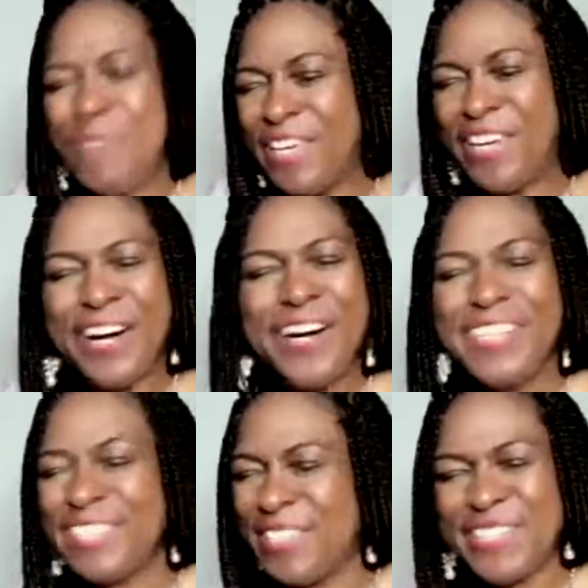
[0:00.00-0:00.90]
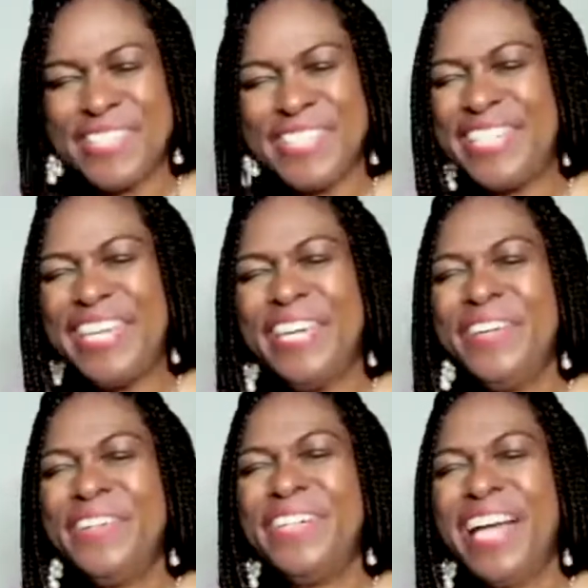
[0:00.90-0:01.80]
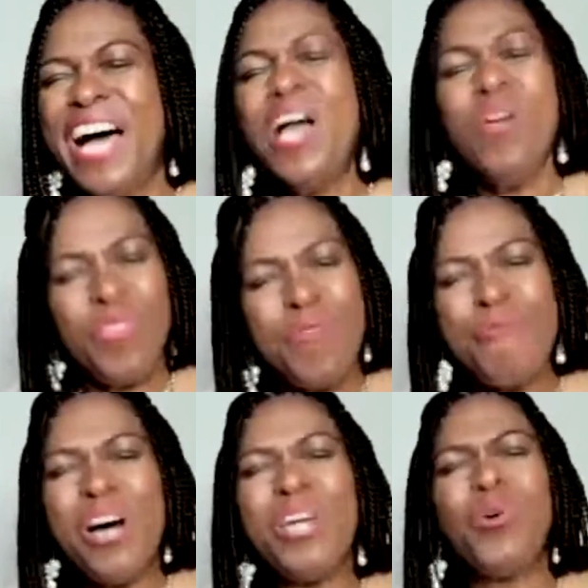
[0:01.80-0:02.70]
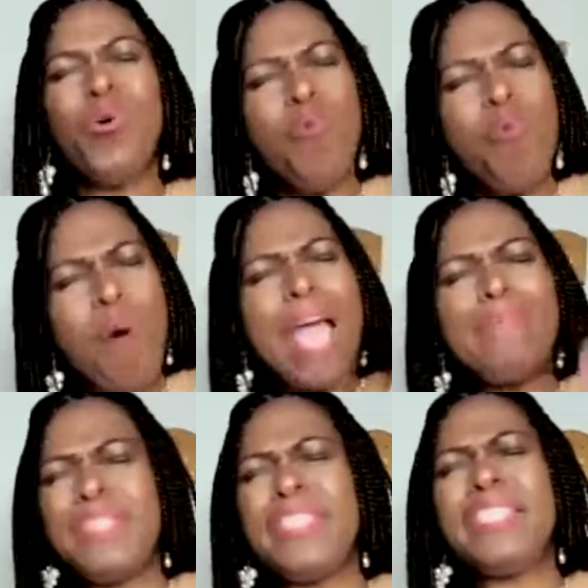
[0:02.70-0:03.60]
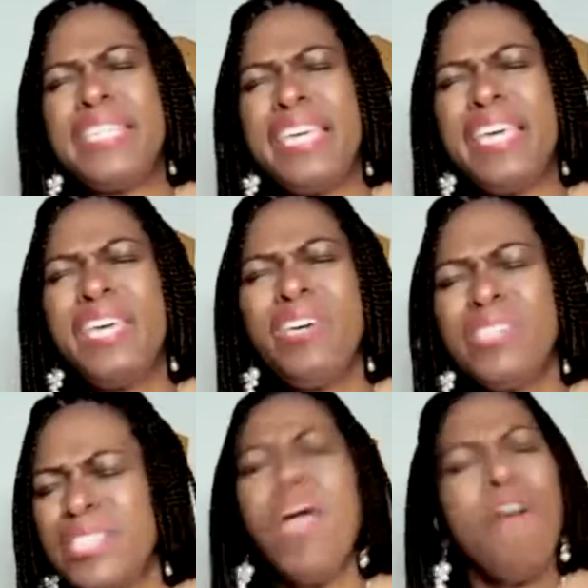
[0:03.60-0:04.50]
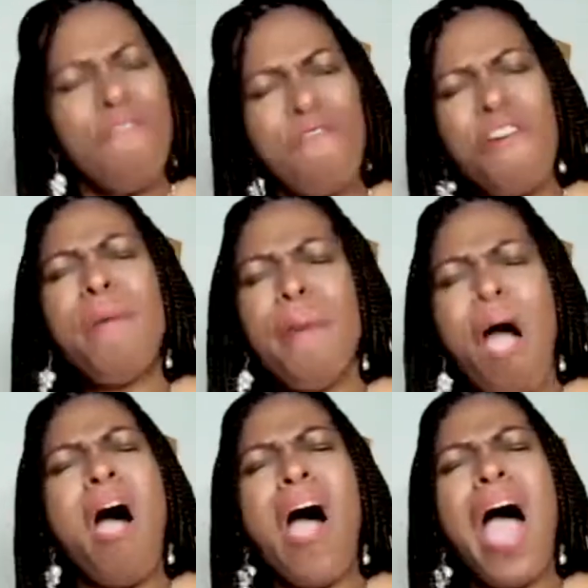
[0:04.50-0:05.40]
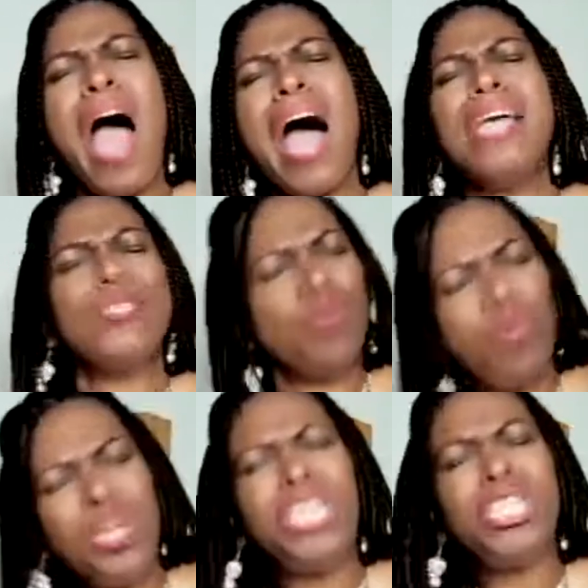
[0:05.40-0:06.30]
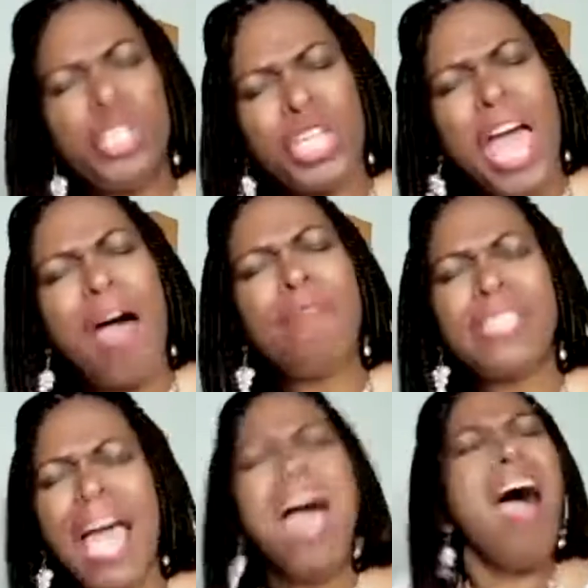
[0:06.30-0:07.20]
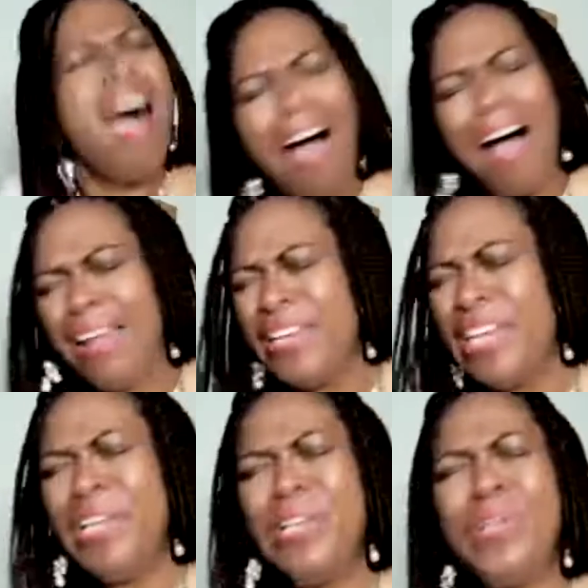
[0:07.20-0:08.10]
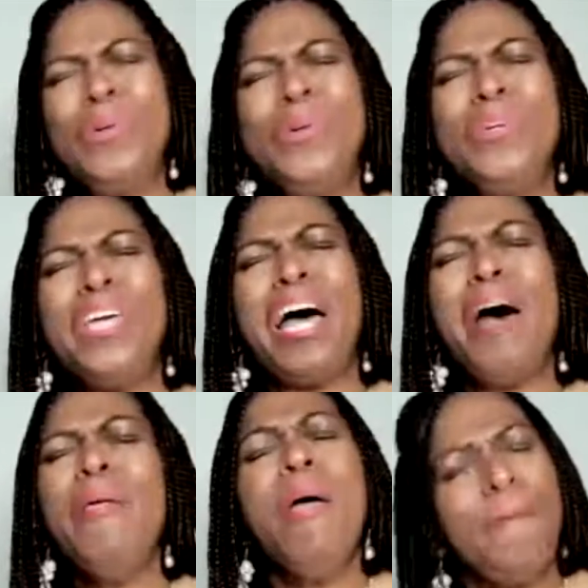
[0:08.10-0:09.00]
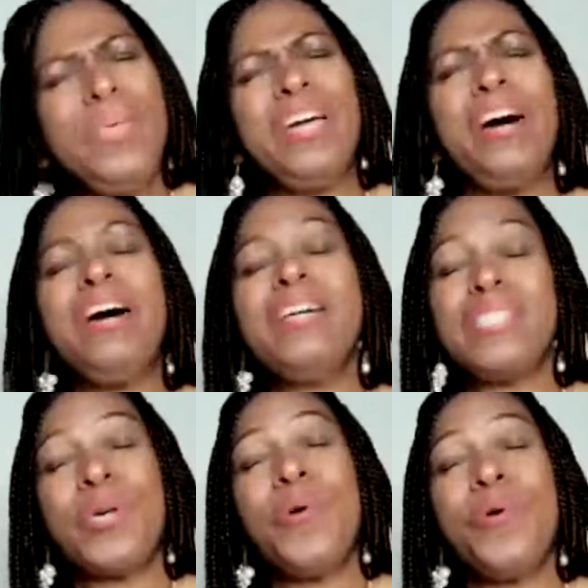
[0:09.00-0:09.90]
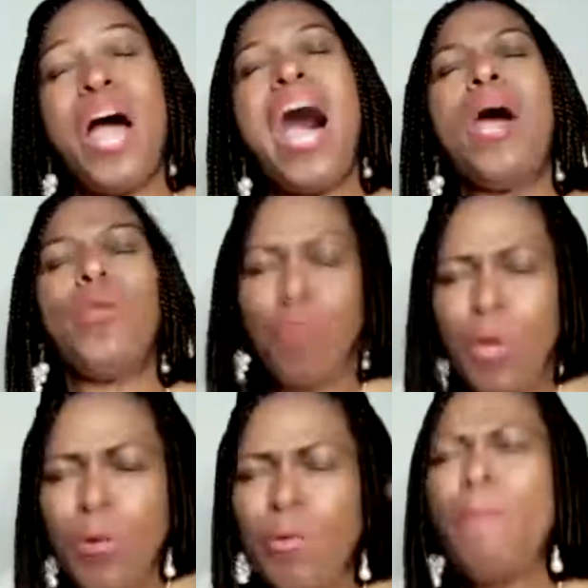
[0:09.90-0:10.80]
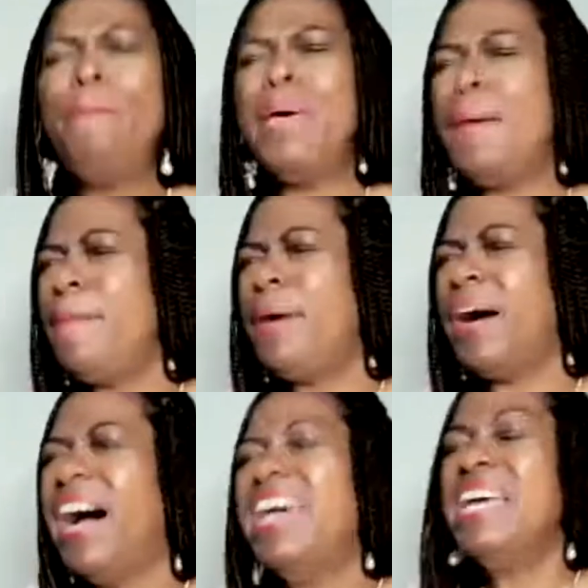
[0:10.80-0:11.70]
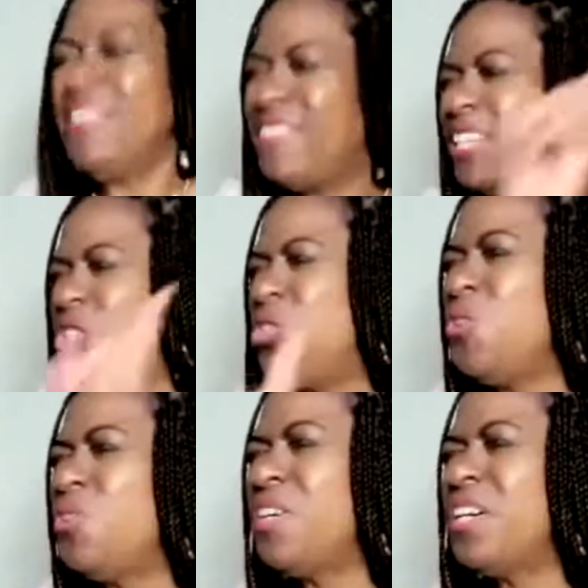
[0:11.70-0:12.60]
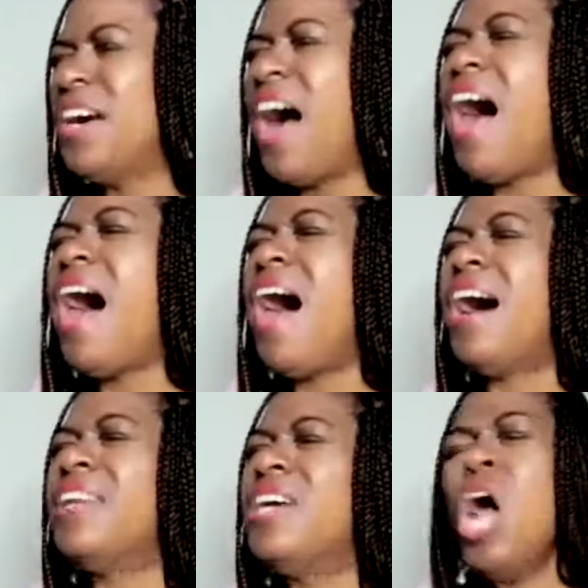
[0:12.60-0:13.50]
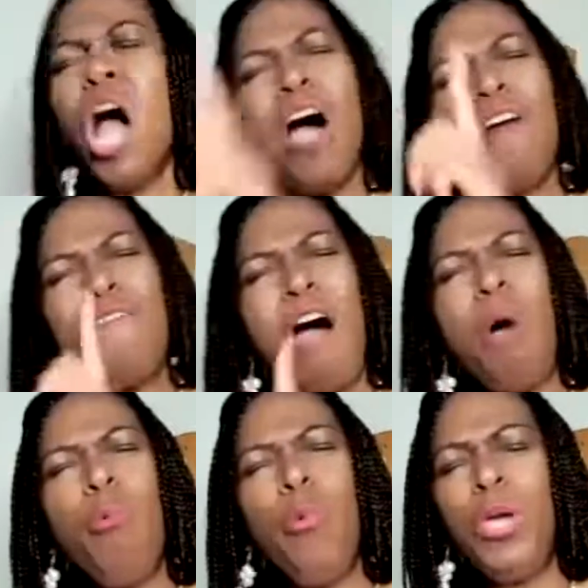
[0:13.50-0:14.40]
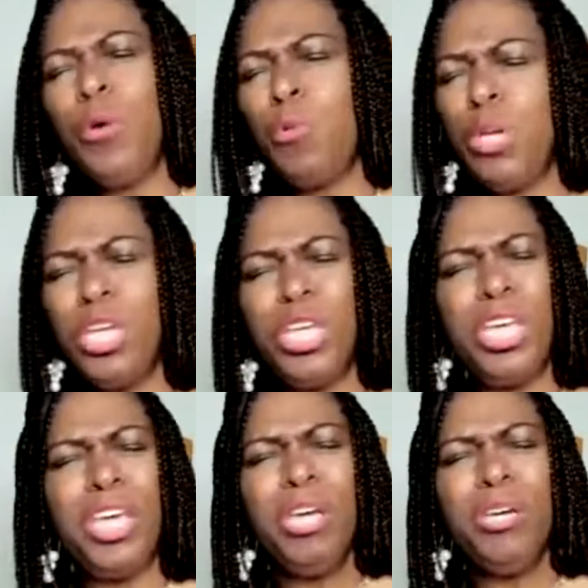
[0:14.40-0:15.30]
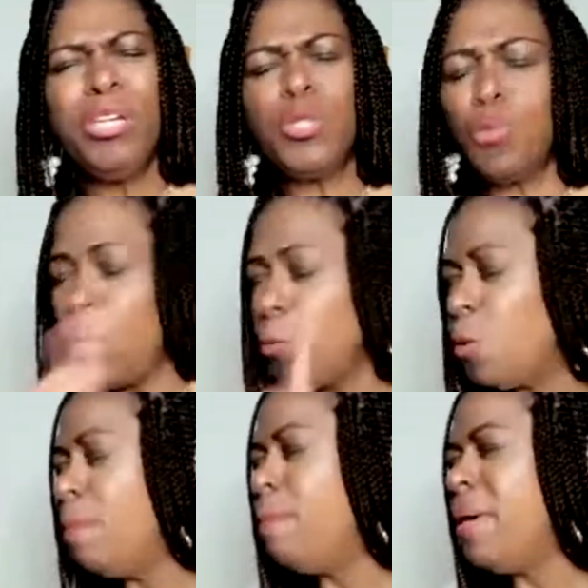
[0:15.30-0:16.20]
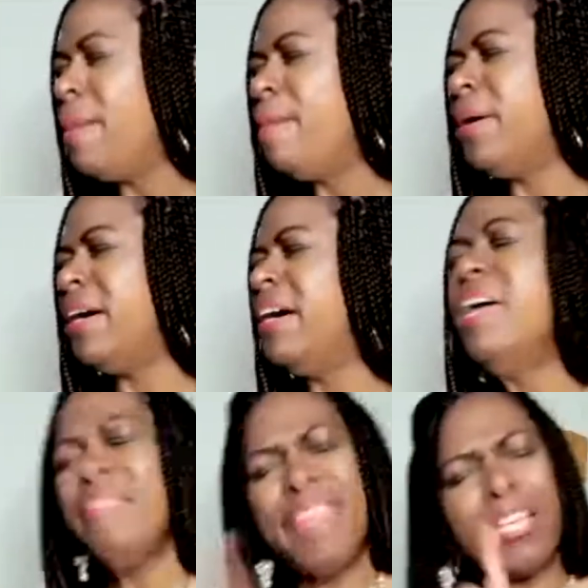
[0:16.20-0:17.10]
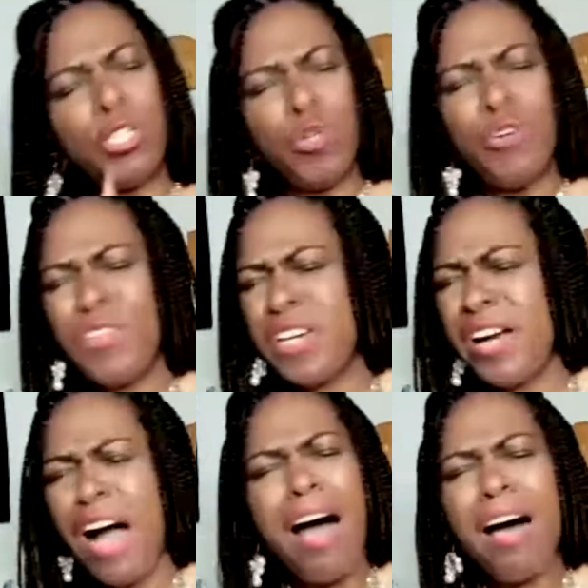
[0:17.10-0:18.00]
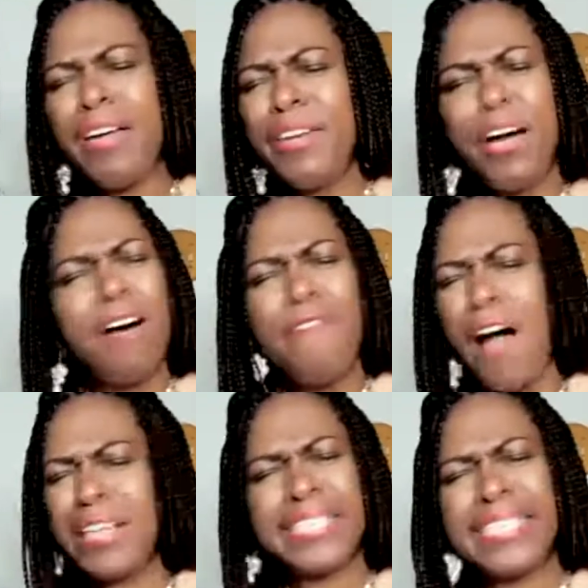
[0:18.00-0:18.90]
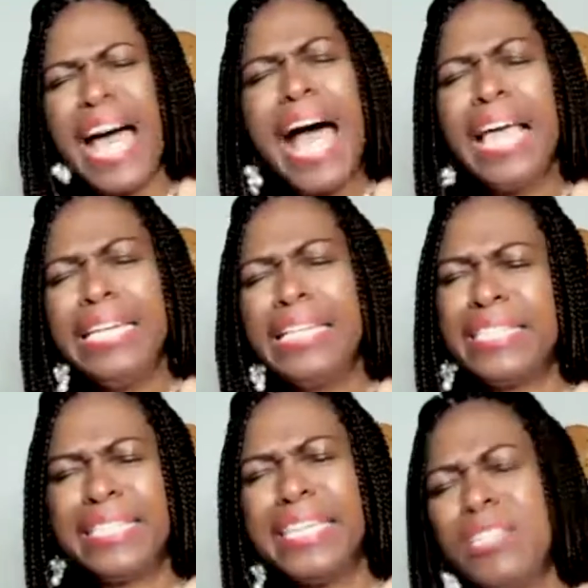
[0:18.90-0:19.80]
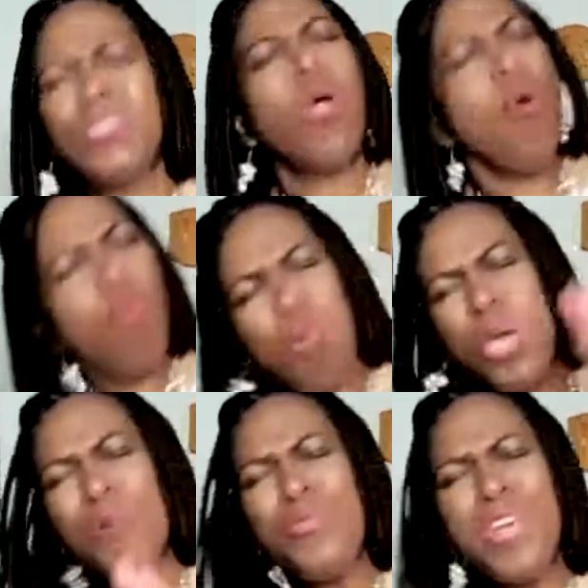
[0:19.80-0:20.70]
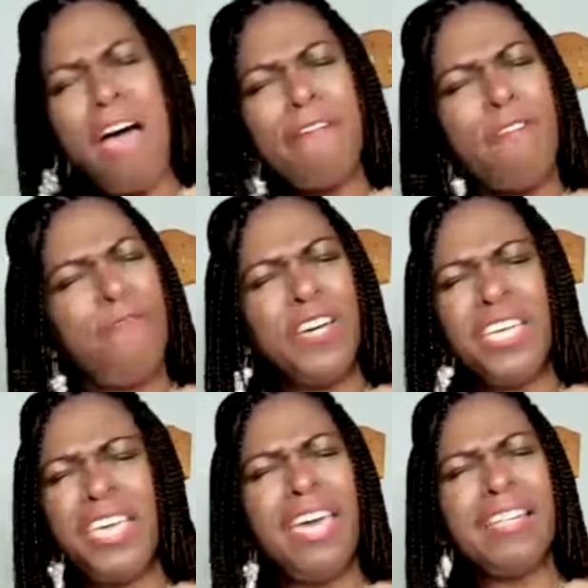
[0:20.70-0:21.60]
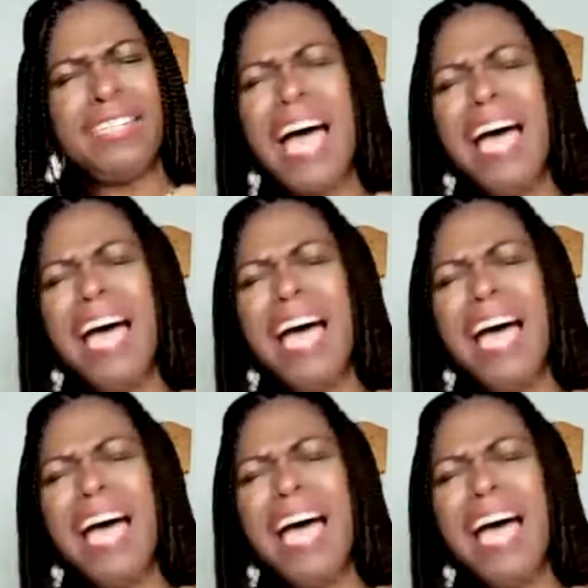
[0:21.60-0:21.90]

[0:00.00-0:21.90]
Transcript: because you're still the one who wipes the tears from our eyes. We shout hallelujah because, oh God, we remember that you're the God of our weary years. We remember that you're the God of our silent tears. We'll never forget